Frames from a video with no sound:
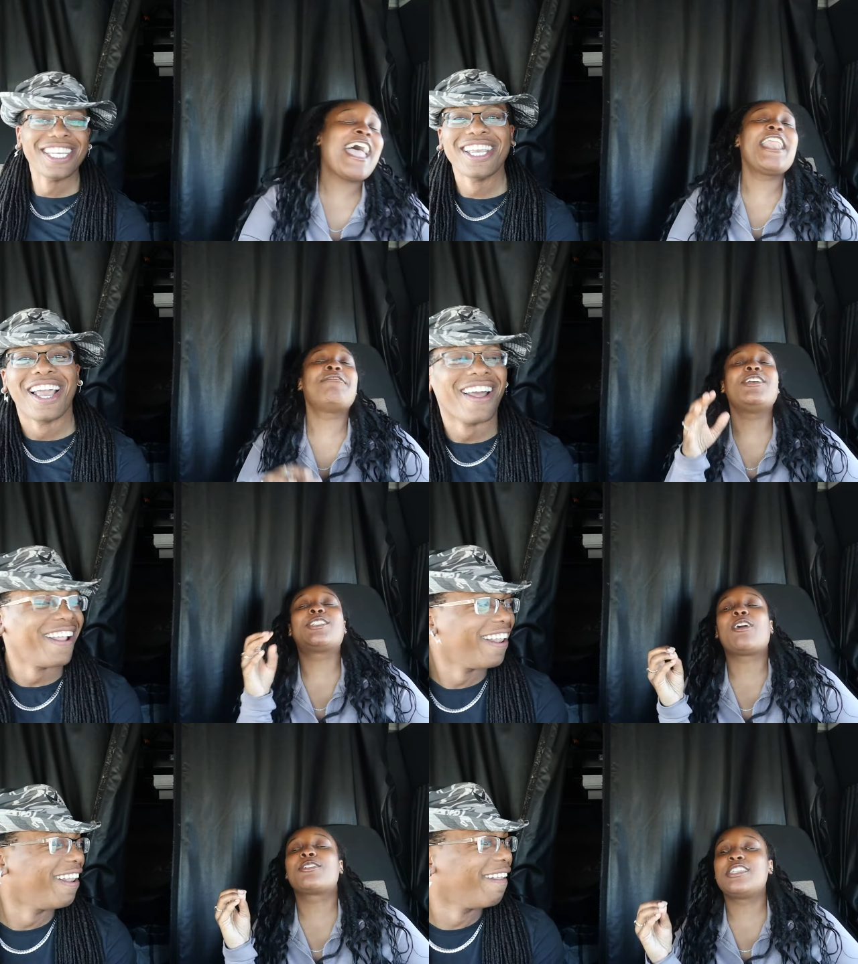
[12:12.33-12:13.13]
Speaker 1: it can be
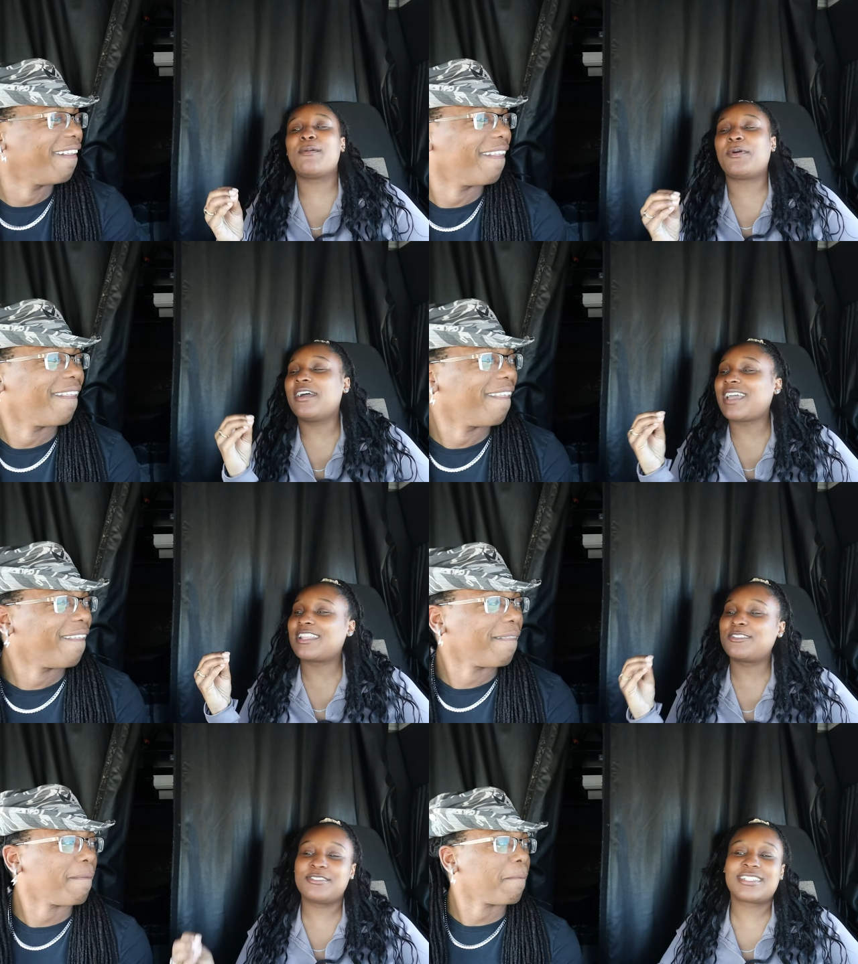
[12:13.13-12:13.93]
so simple. All you
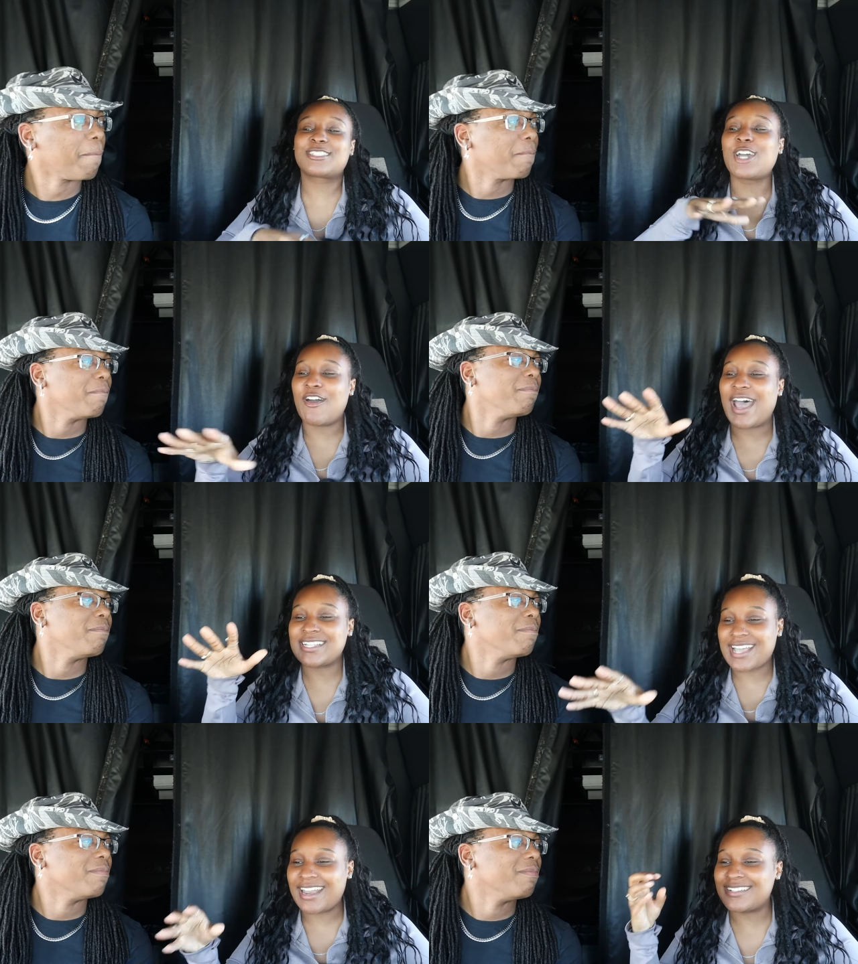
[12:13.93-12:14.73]
got to do is just go
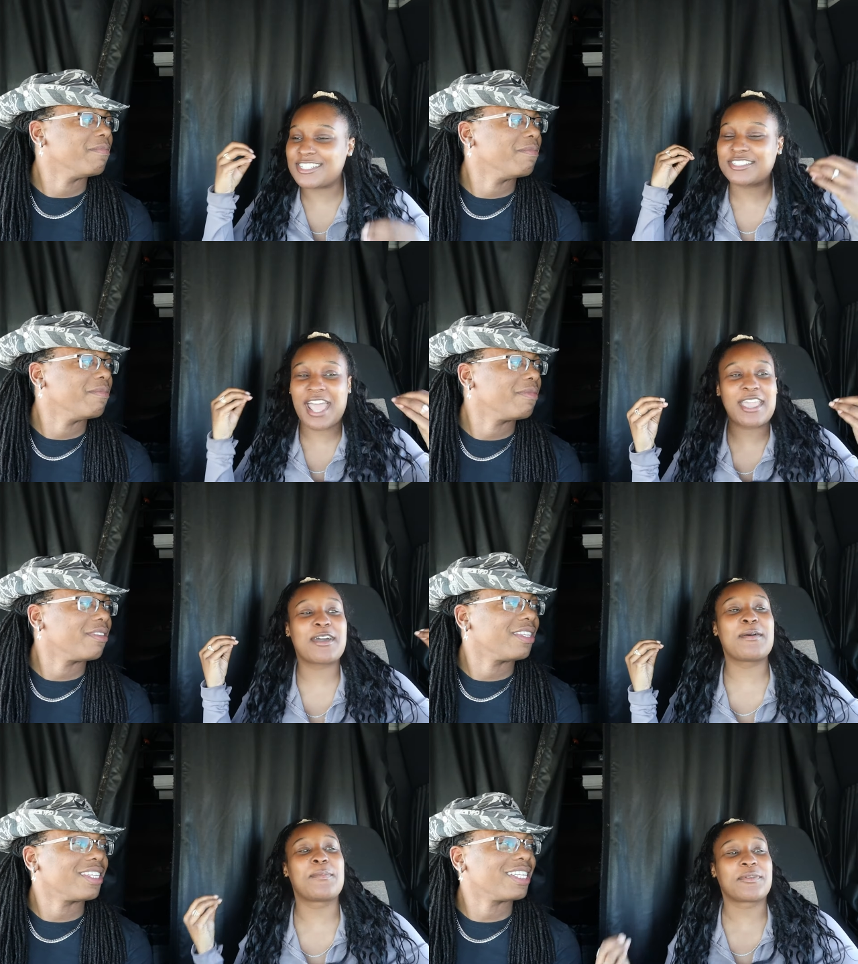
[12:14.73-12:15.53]
outside and just take
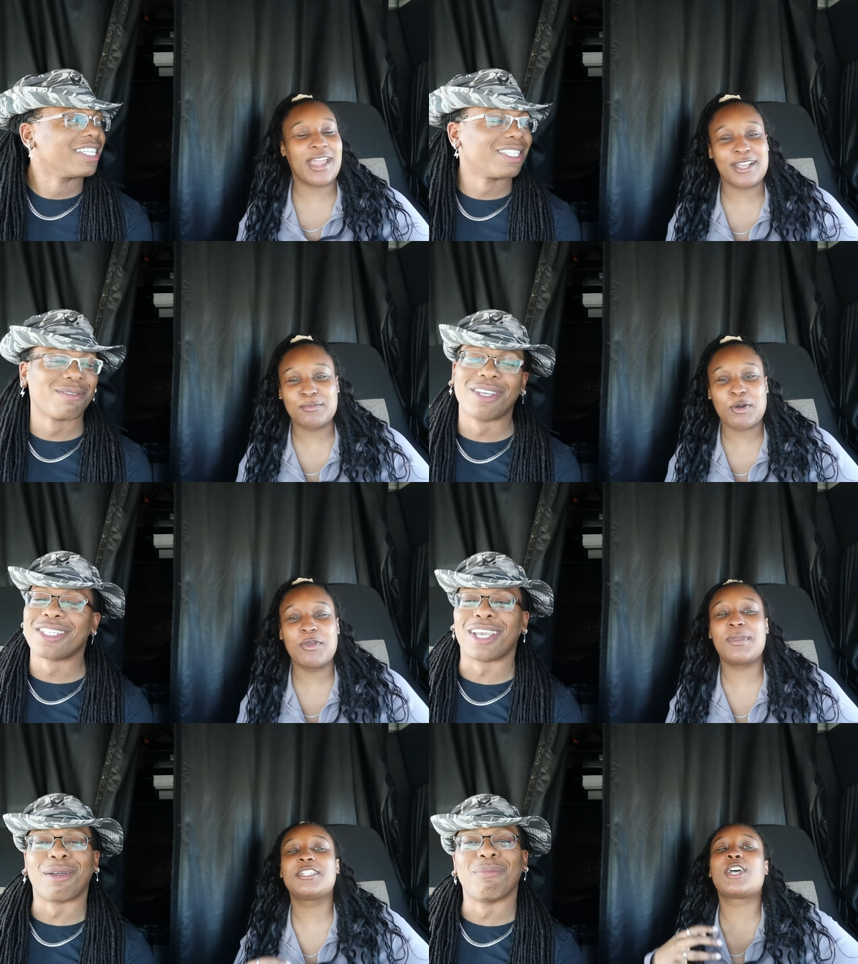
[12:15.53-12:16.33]
a breath. But
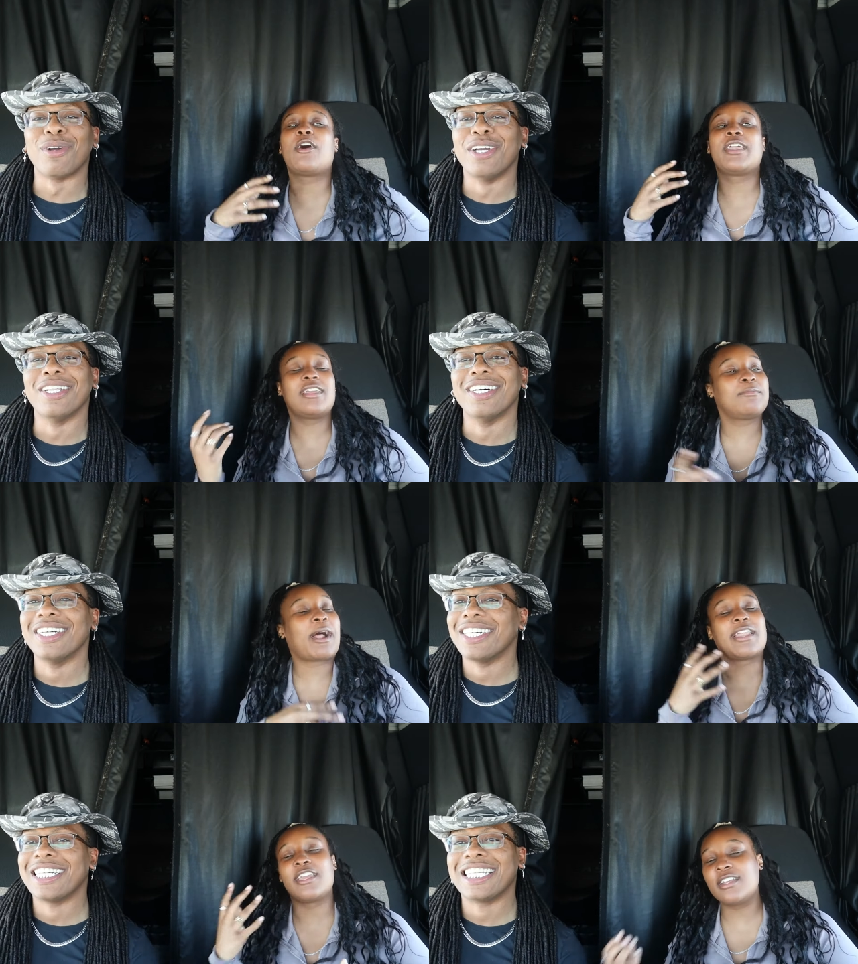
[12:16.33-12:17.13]
we be so you
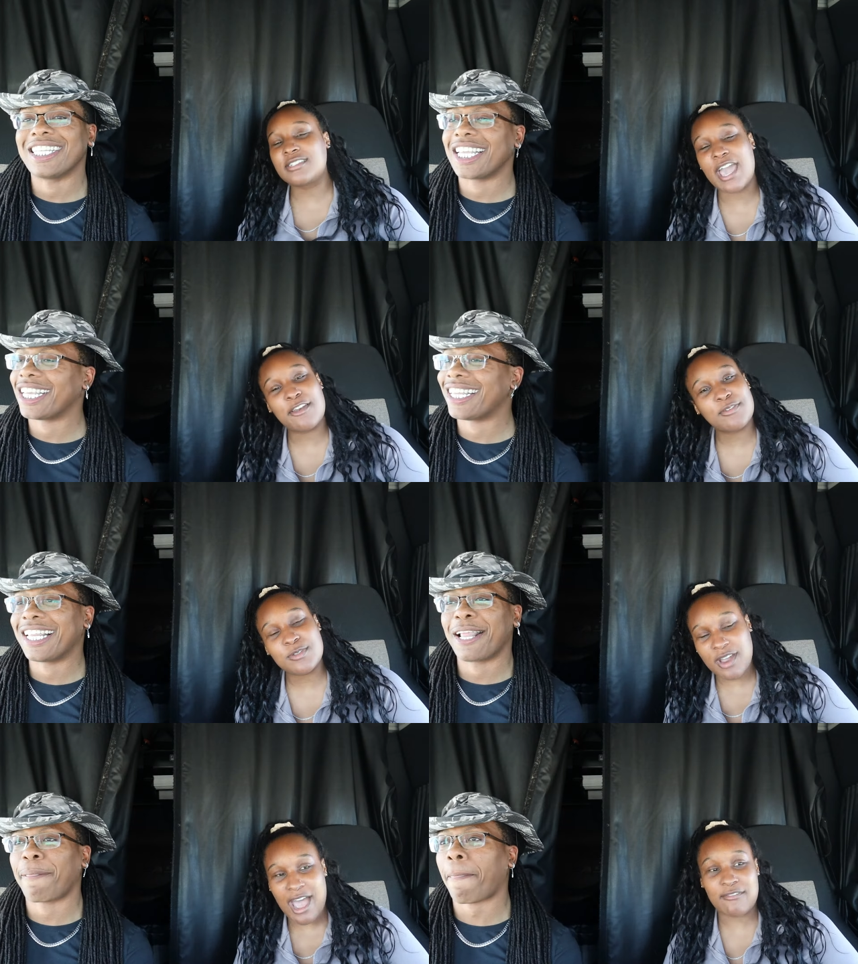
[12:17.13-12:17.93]
probably irritated
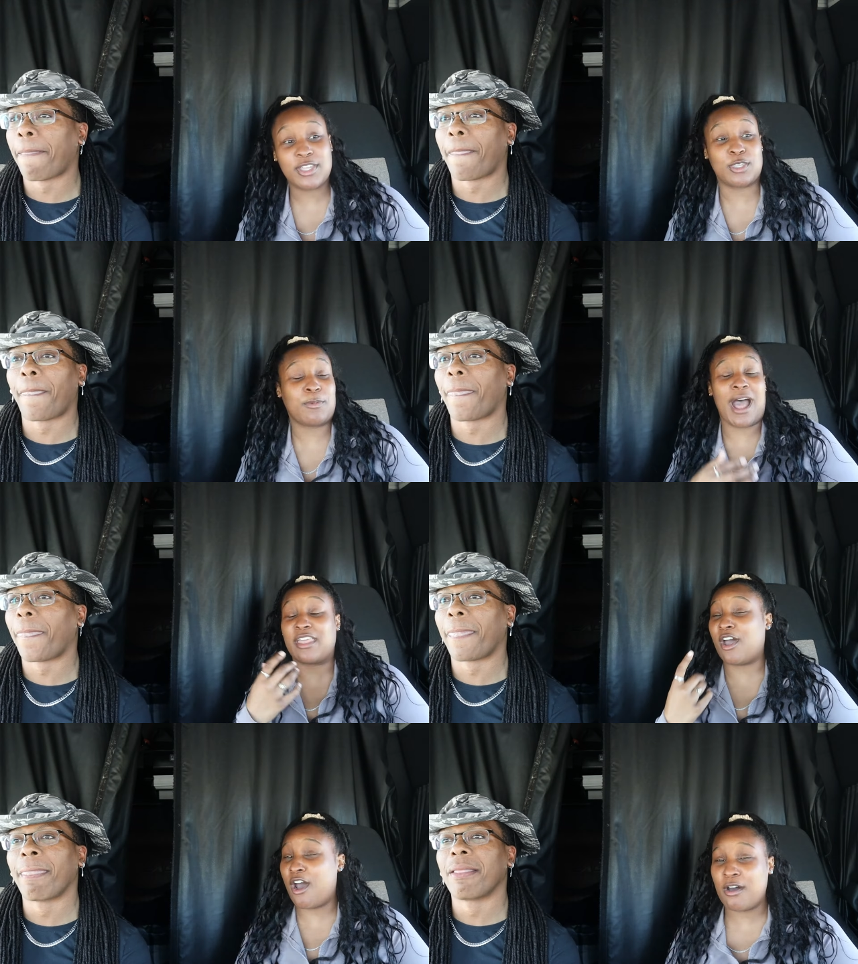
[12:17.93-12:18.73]
from driving. You
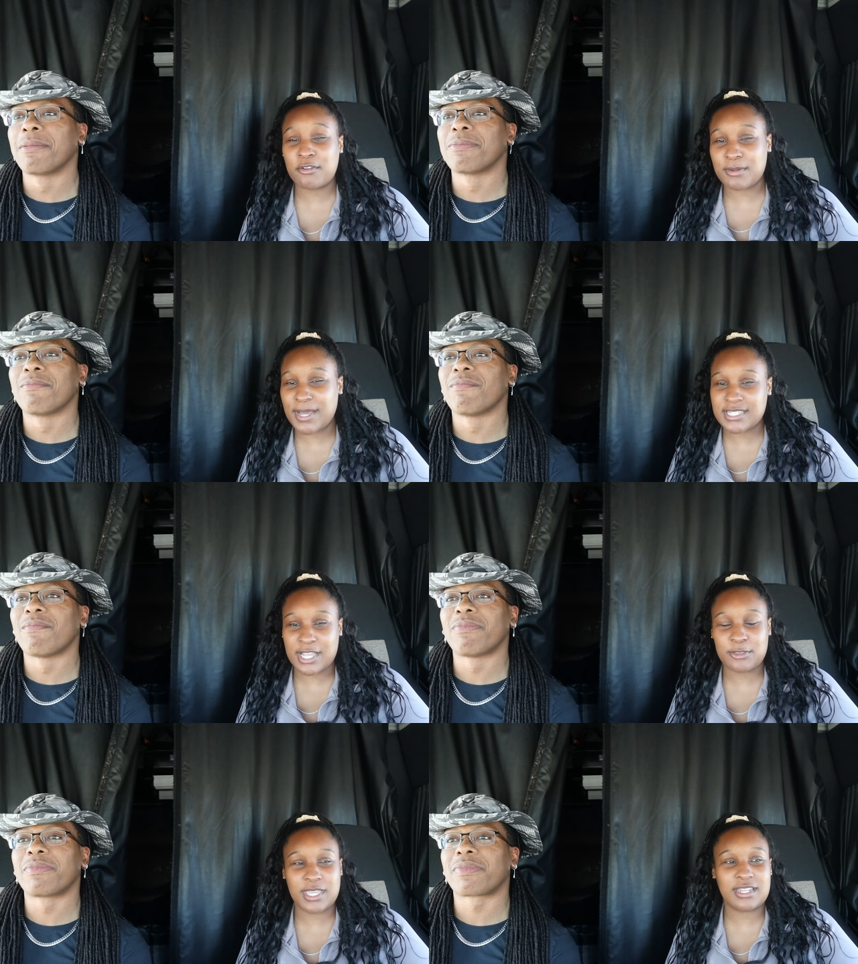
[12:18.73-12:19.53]
probably hungry by
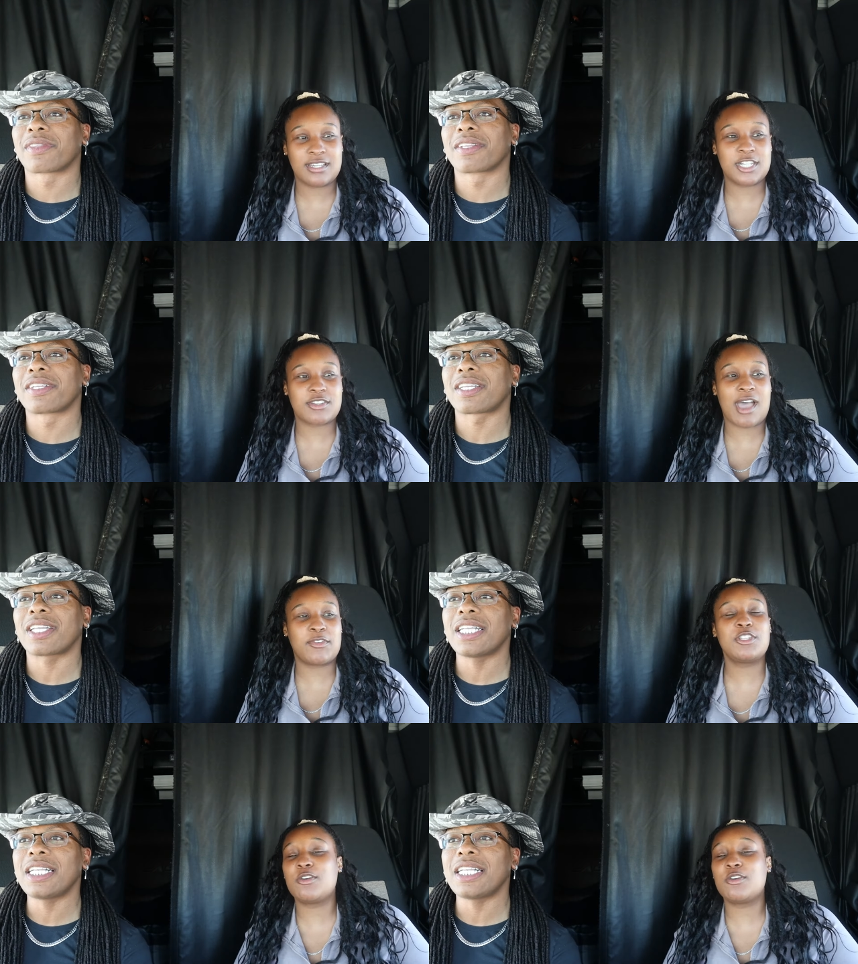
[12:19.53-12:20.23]
the time you get done driving.